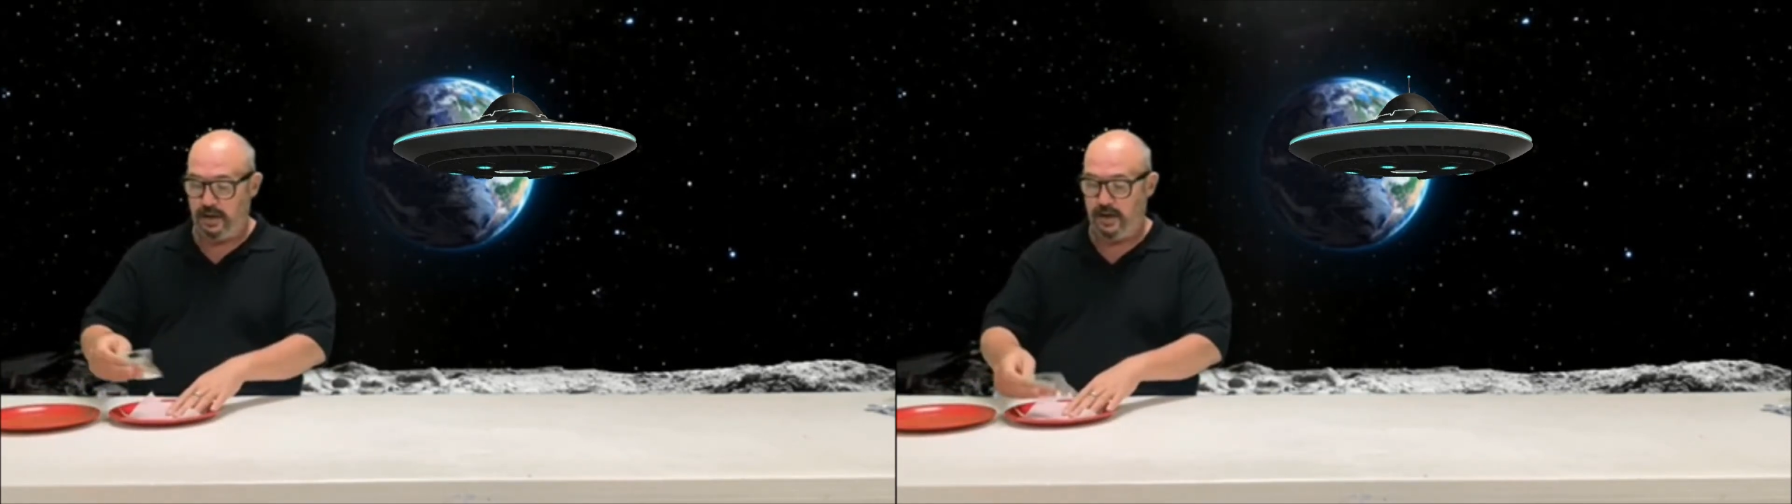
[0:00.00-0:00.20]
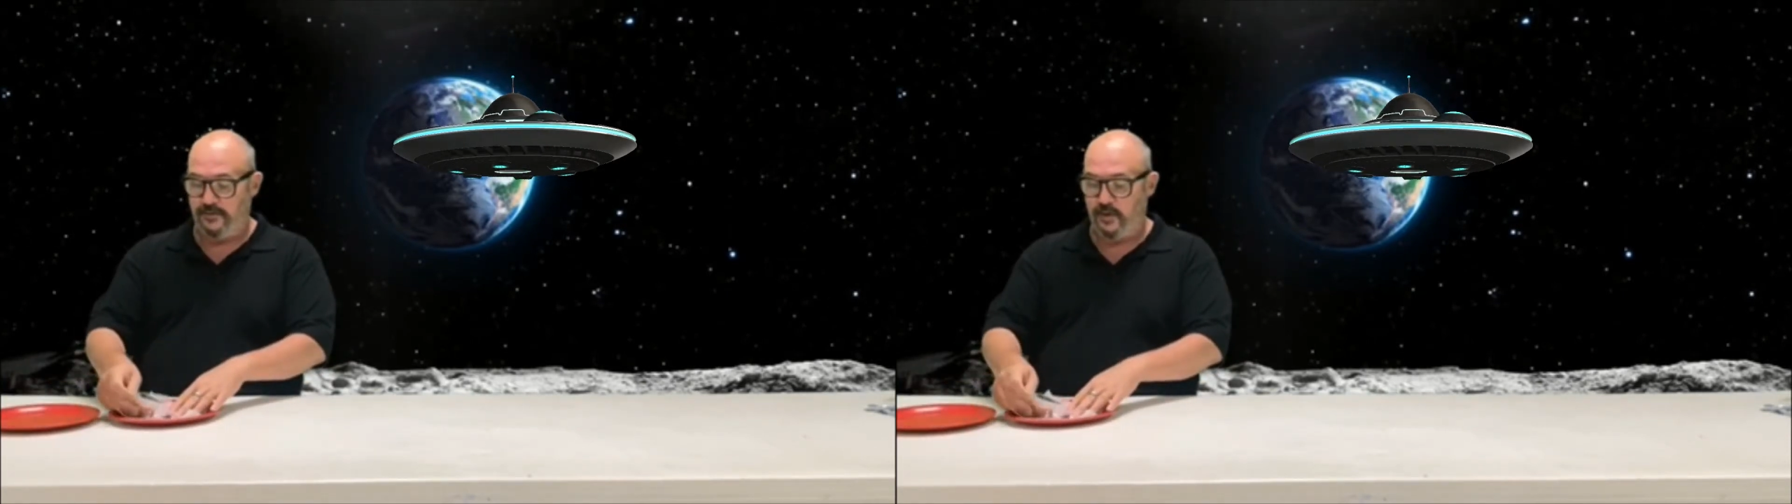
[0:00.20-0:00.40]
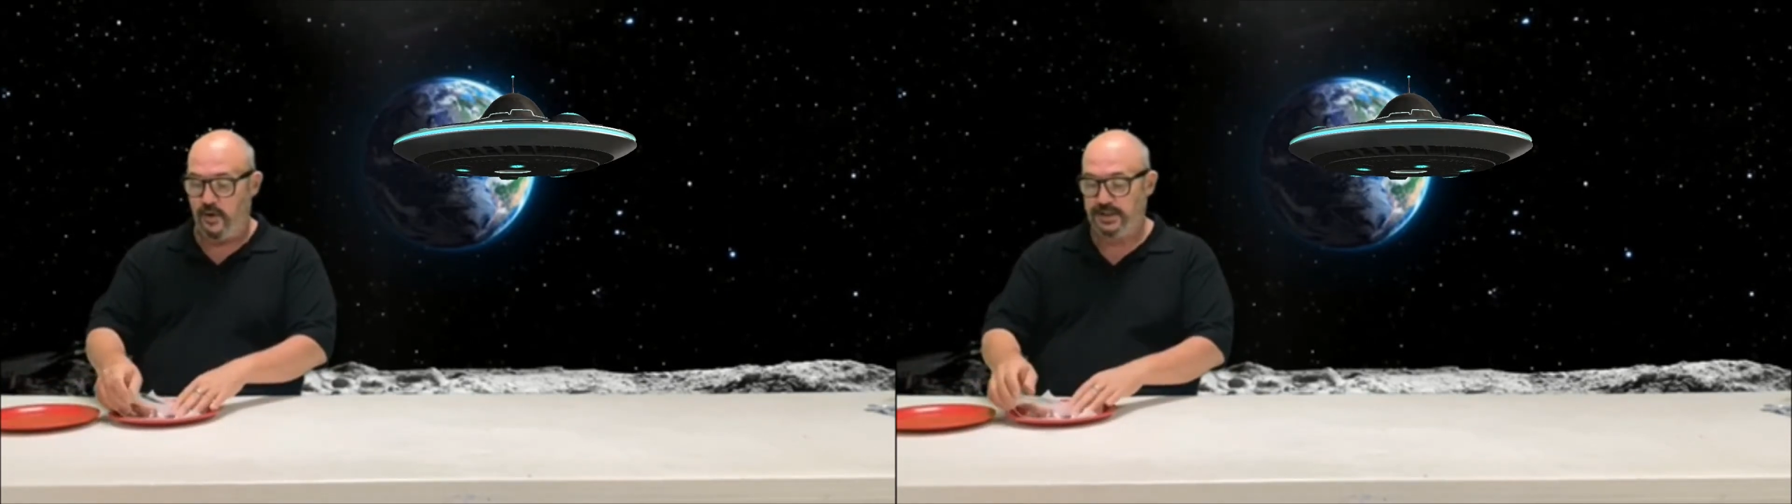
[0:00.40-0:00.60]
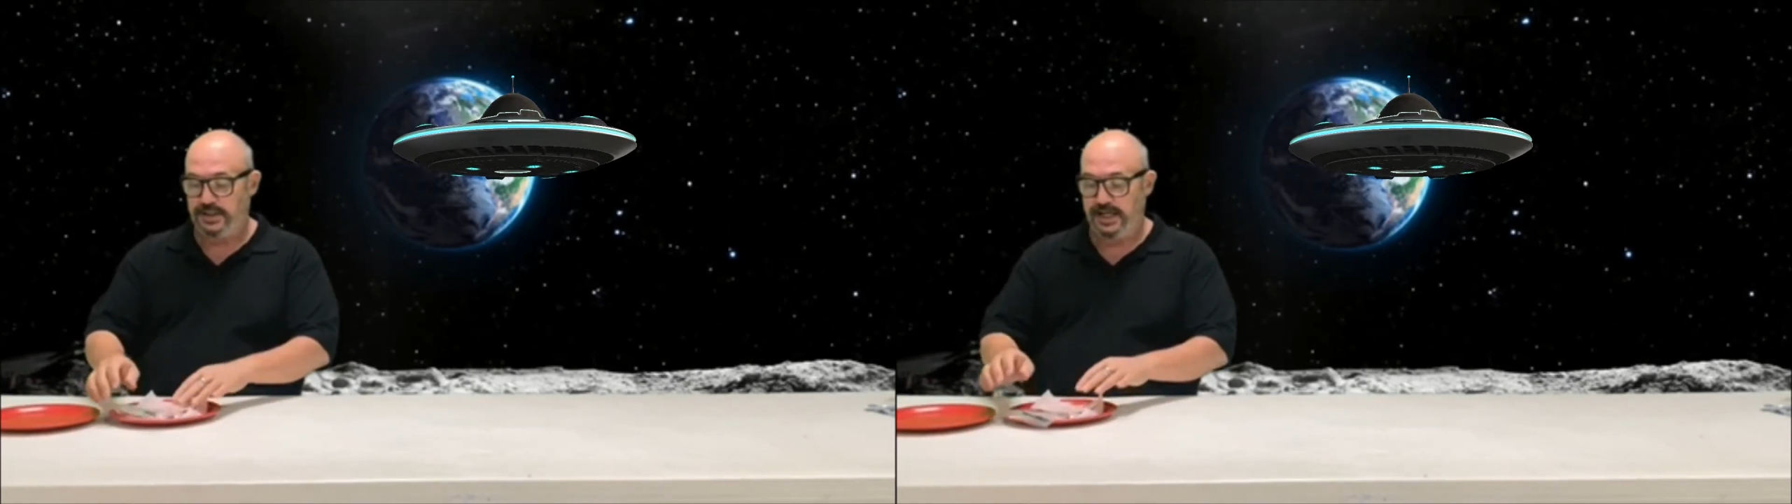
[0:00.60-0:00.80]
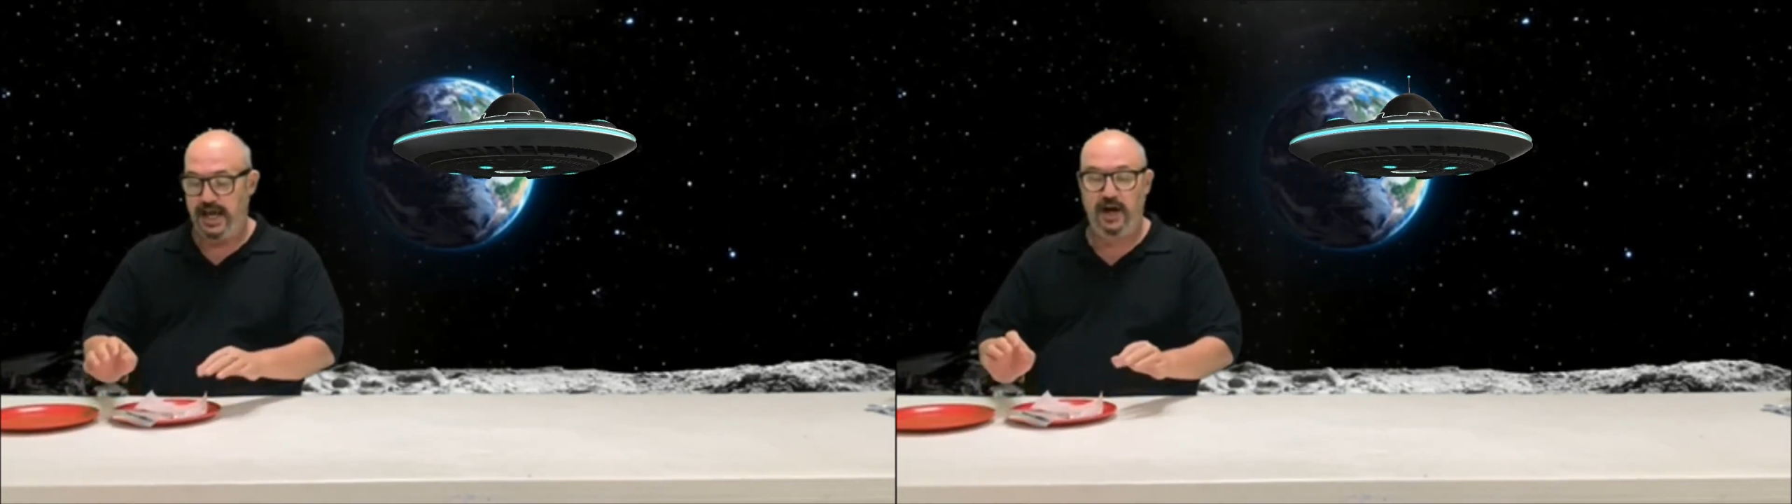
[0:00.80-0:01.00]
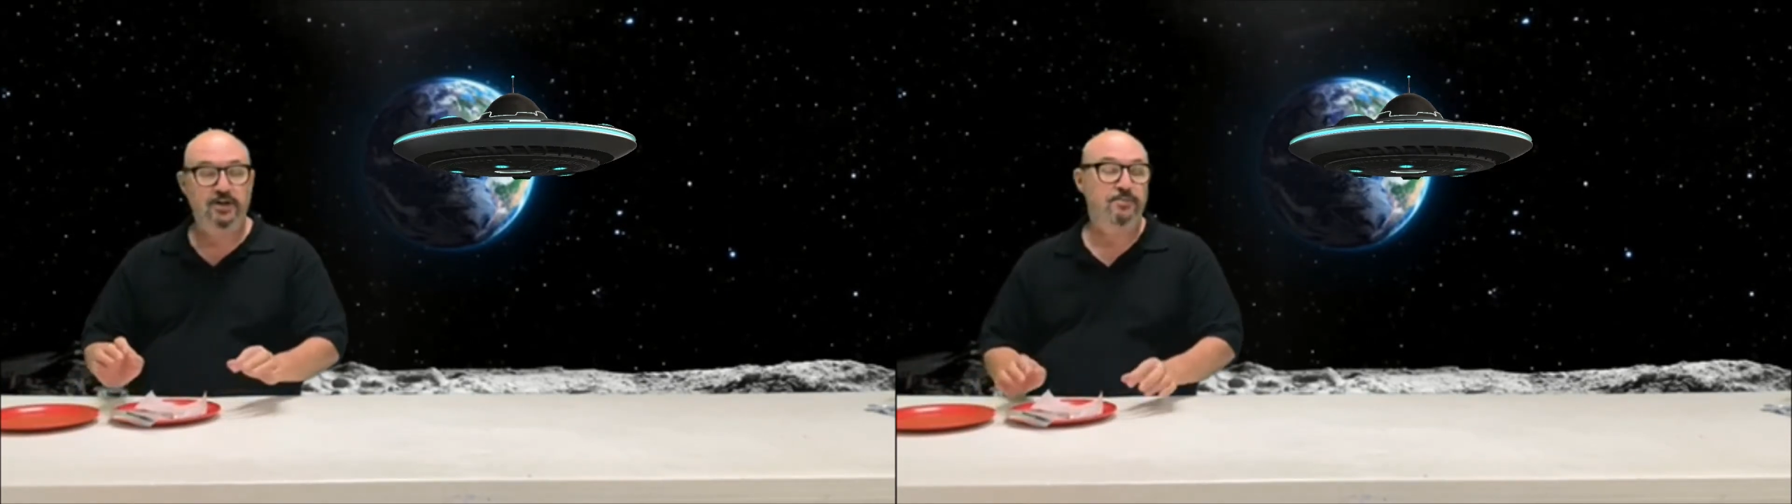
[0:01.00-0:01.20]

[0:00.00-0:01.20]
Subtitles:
of course, the air is